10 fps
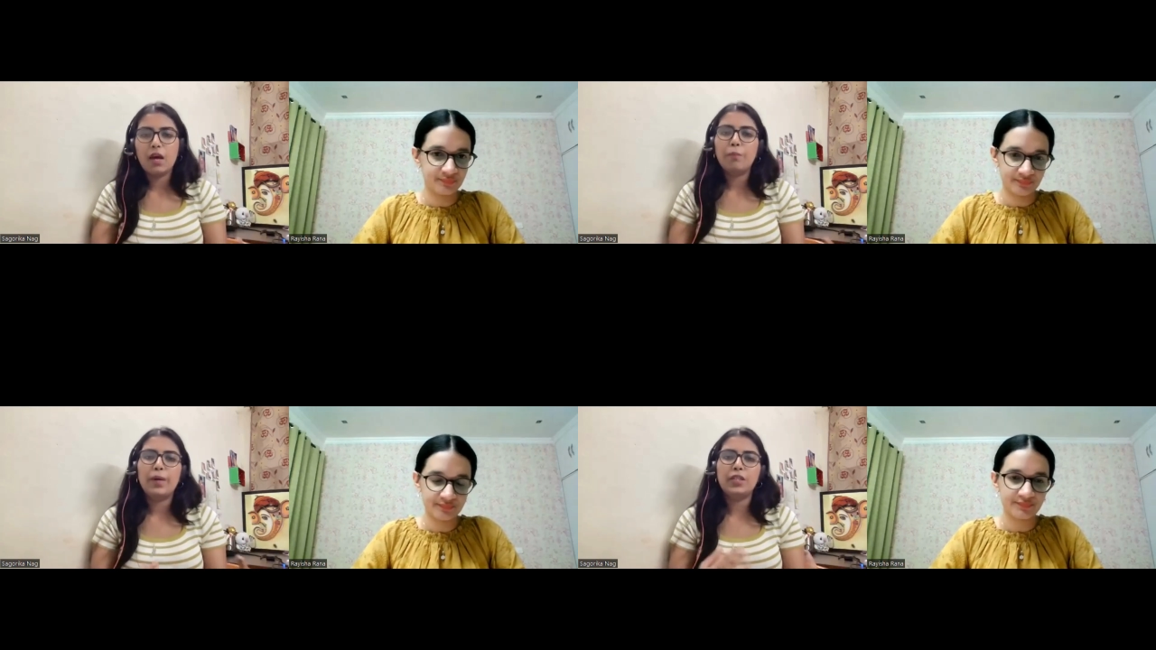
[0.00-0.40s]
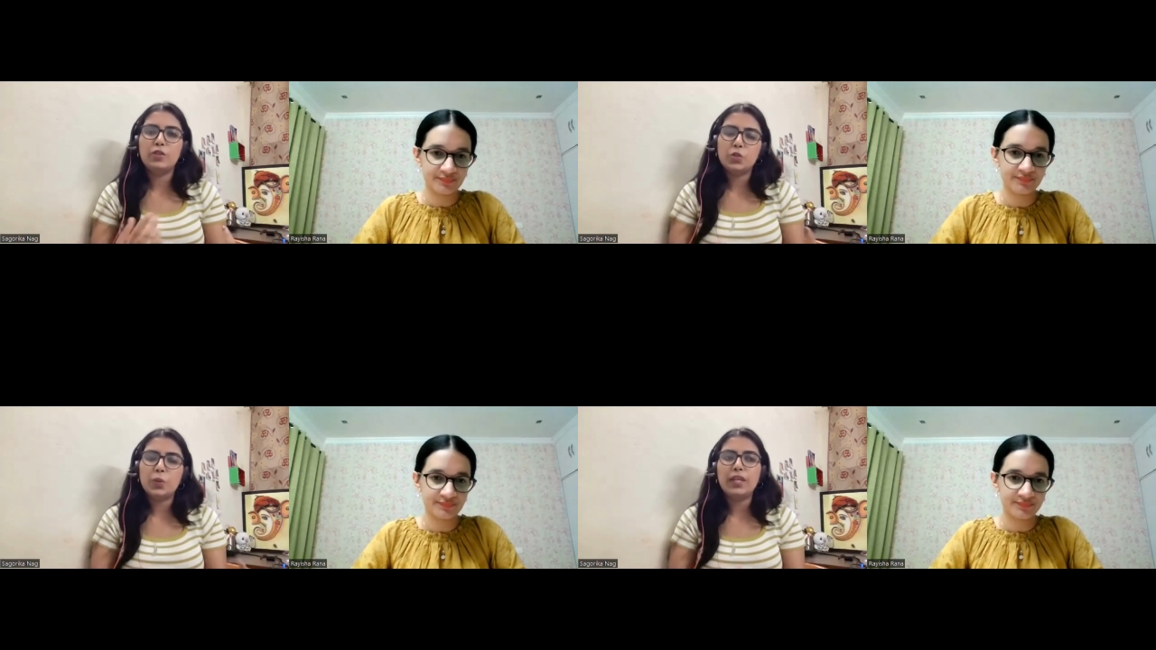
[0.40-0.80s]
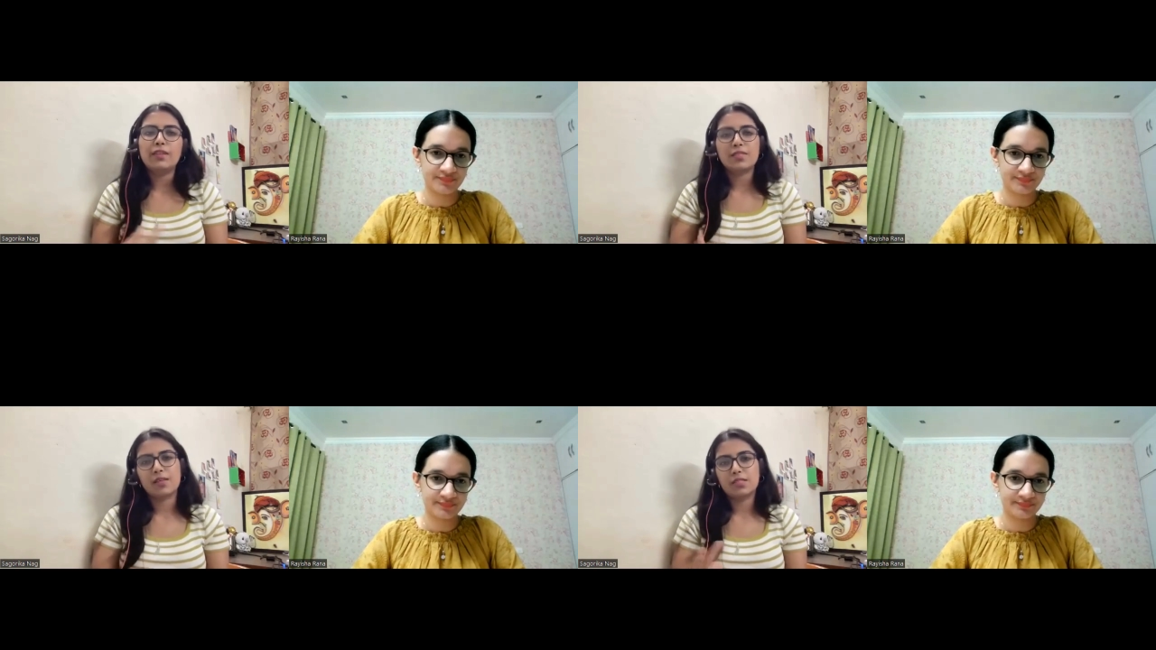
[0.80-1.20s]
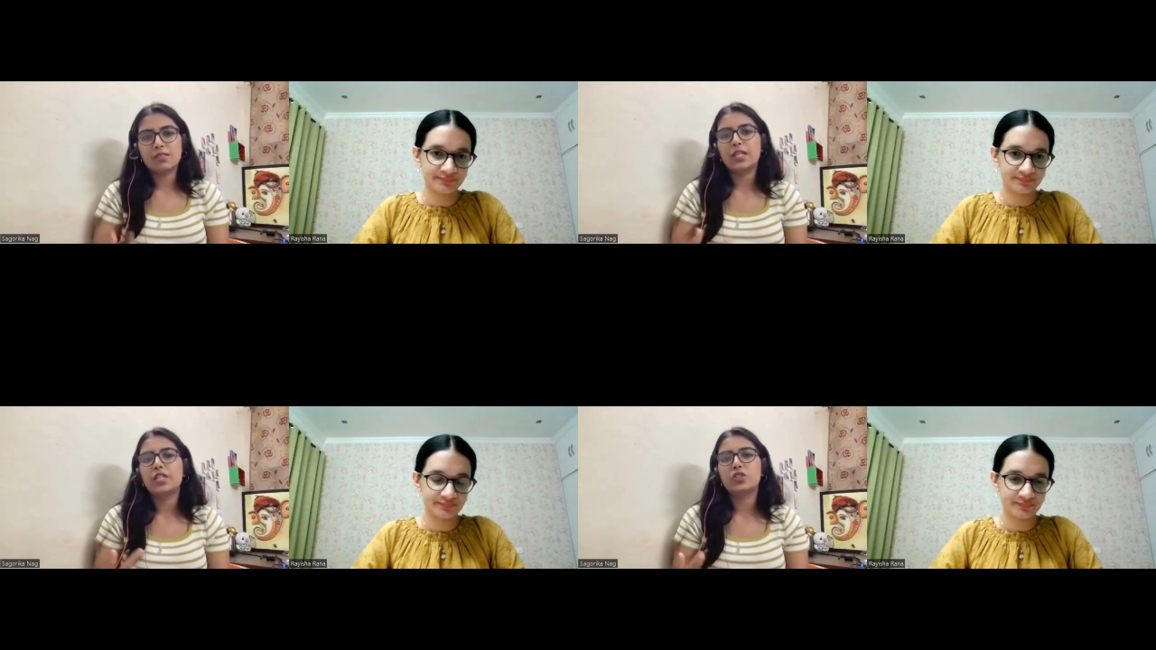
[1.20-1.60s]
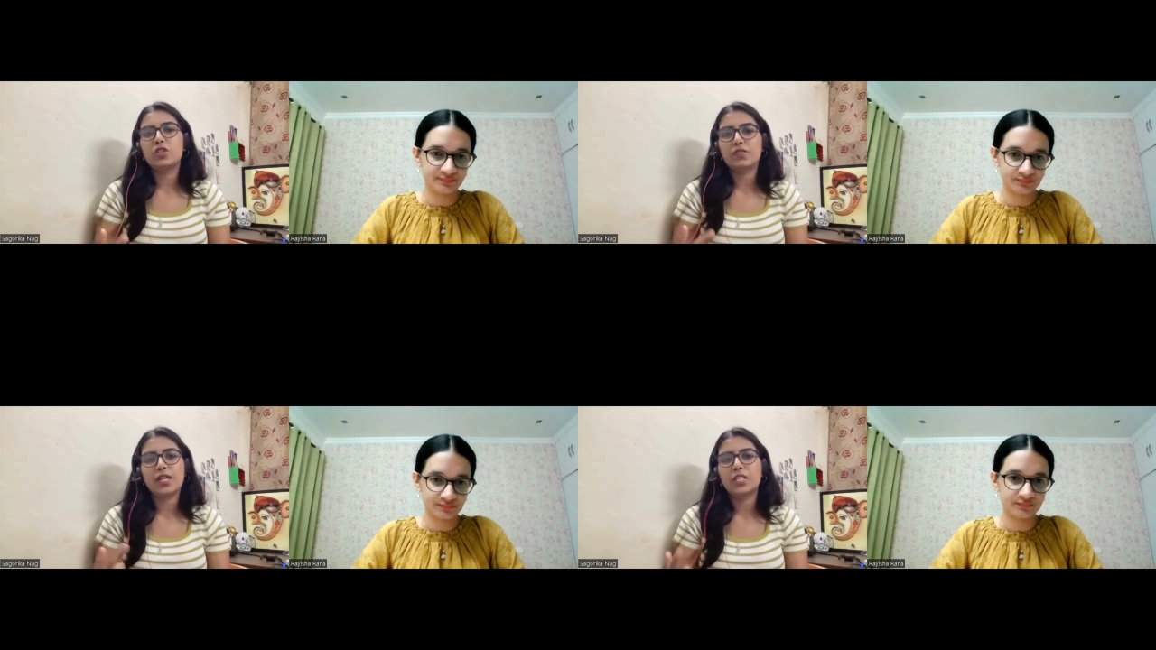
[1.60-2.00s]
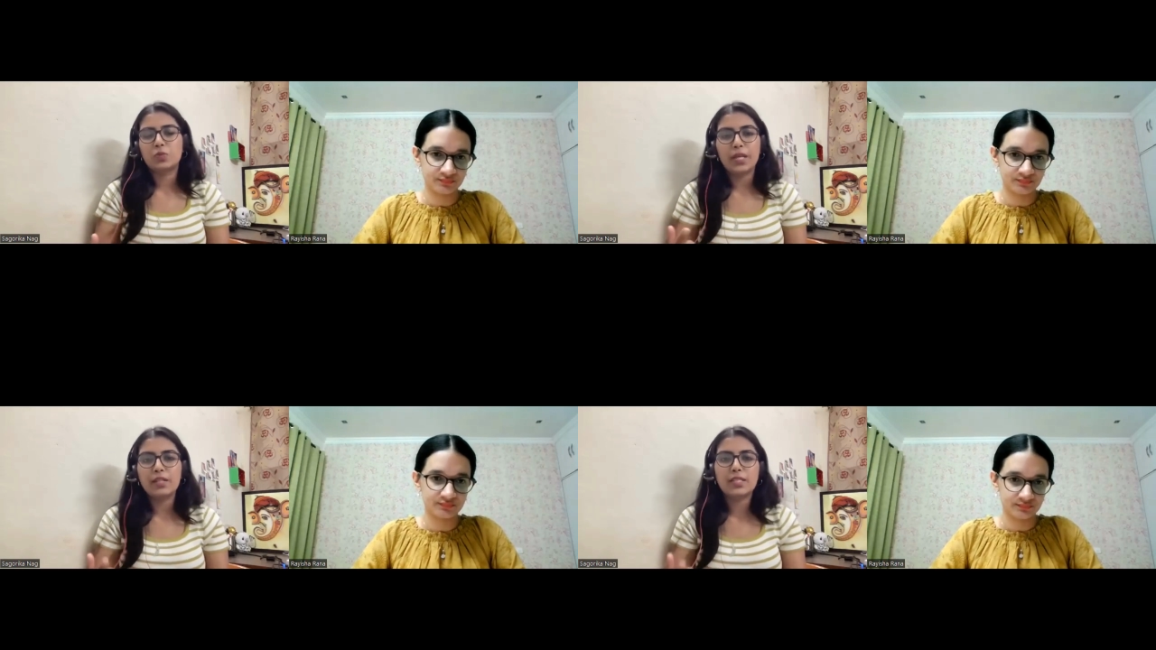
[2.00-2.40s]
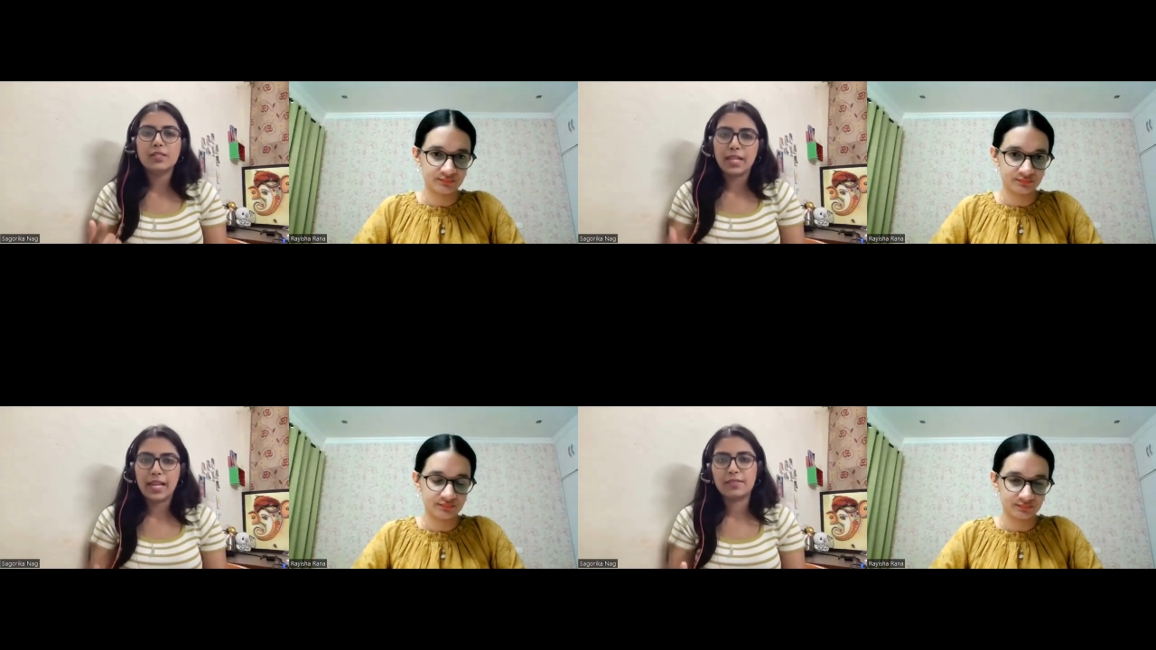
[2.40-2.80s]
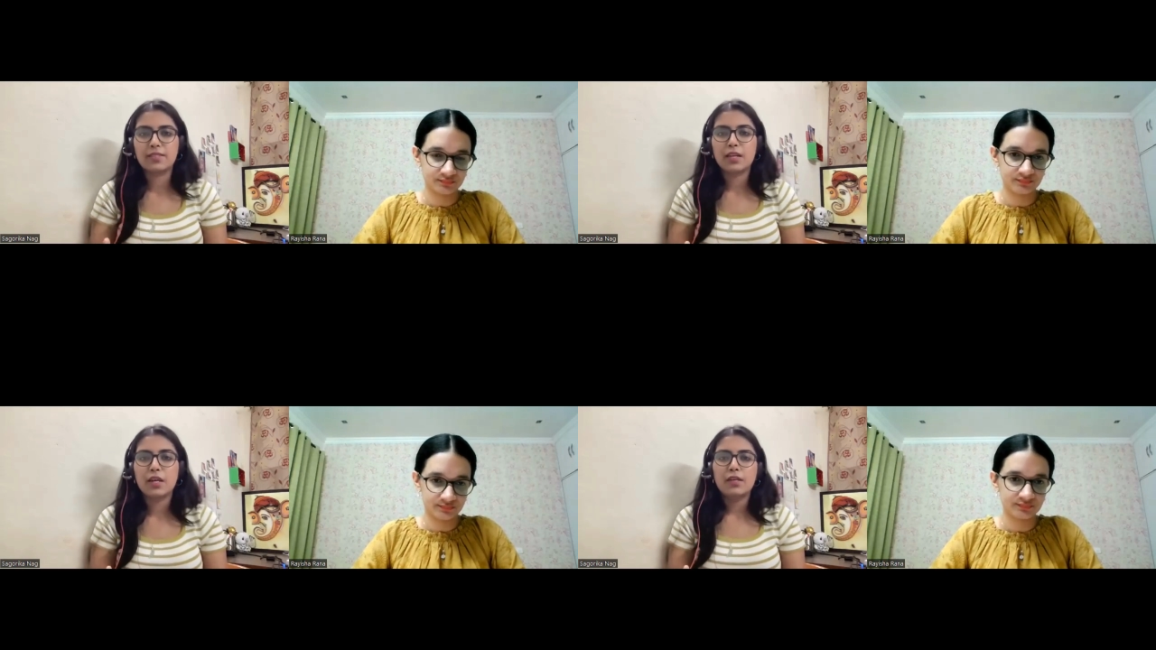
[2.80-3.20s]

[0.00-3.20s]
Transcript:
Speaker 1: But usually the success ratio of such mails is less.